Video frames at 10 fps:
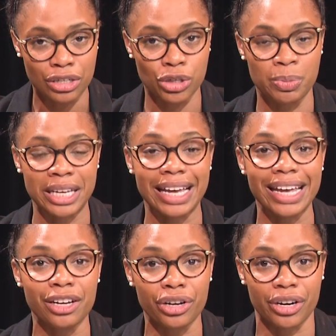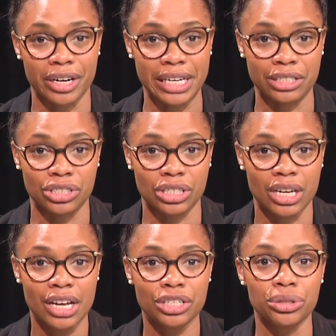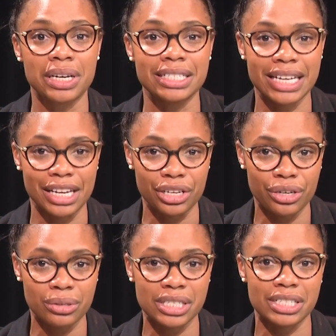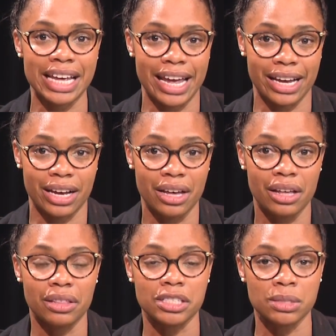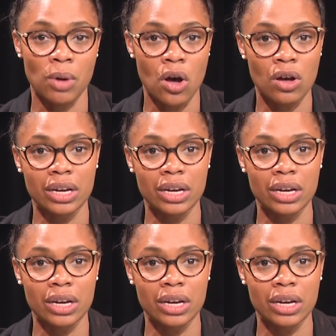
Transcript: to be encouraged, to continue to take the small,